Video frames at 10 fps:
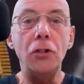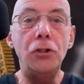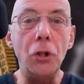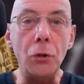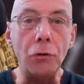
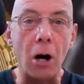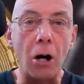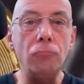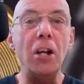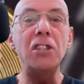Do your
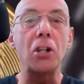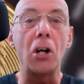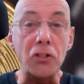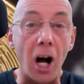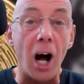own
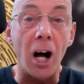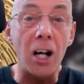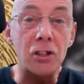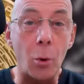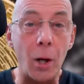research.
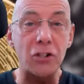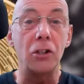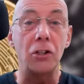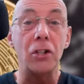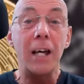Ask
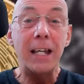questions.